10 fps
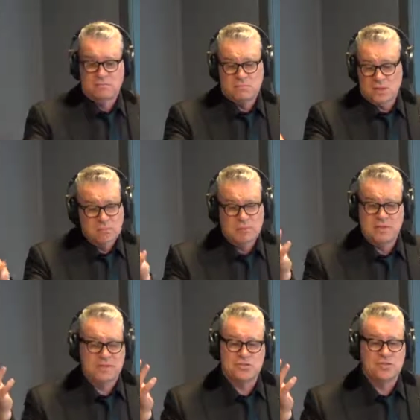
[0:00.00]
maybe
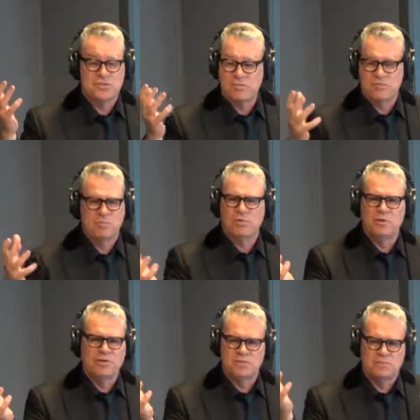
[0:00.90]
that's just
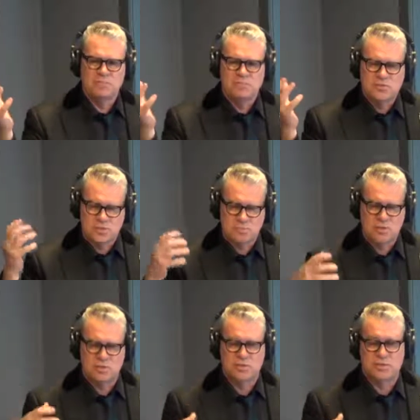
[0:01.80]
everybody's
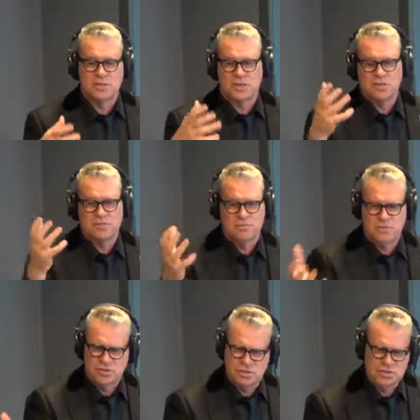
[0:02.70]
suspicions. In the case of
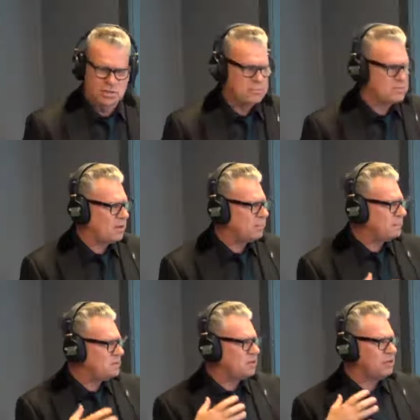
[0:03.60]
her, she seems to come
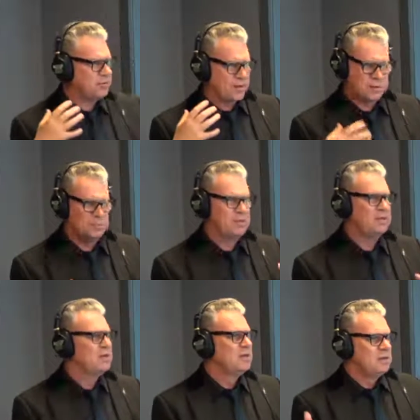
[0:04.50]
from this
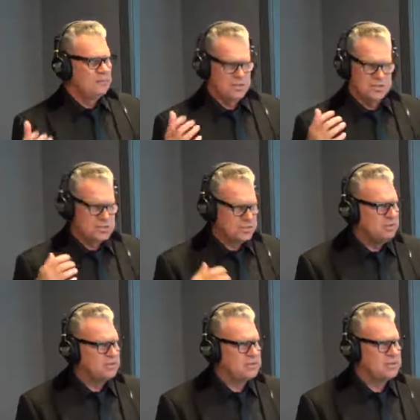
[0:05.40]
incredibly
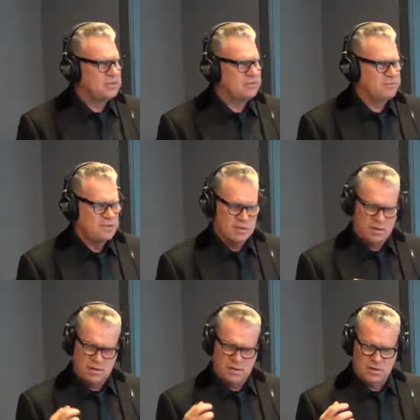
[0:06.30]
conservative,
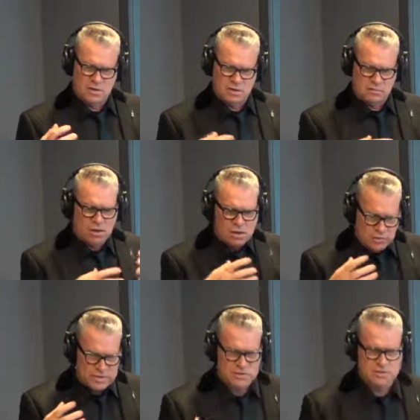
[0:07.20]
uh,
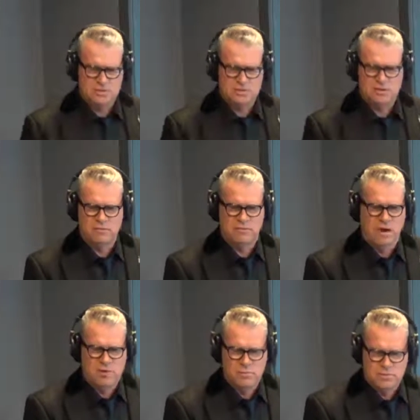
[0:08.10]
cloistered
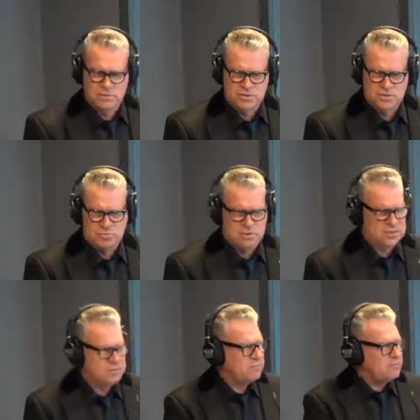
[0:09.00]
environment. She
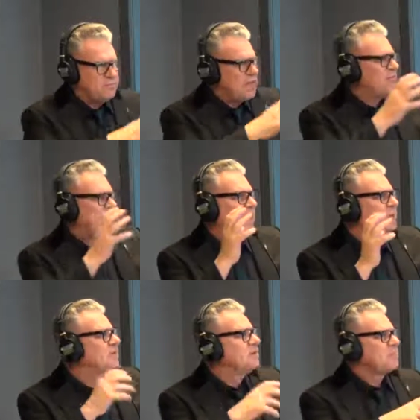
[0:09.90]
appears to have never
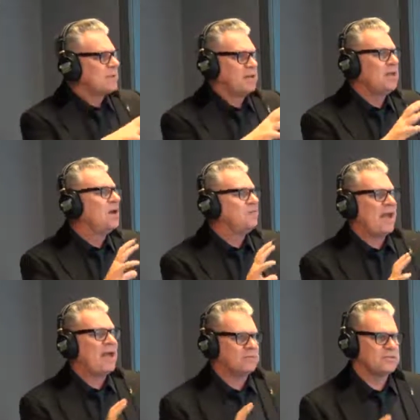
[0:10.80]
had a life
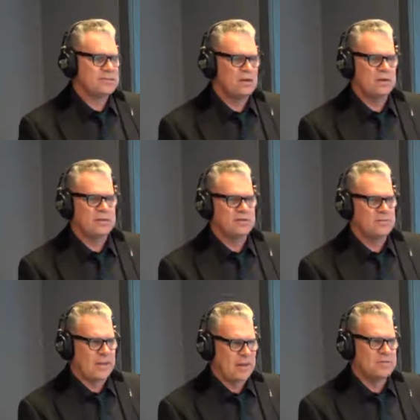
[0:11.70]
outside of
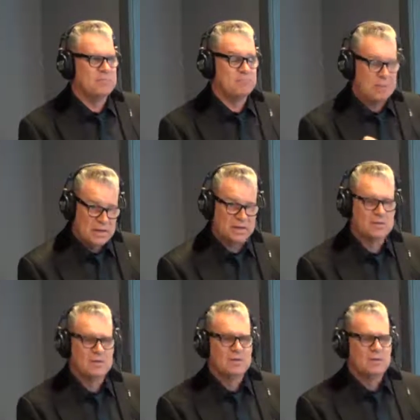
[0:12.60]
the house, but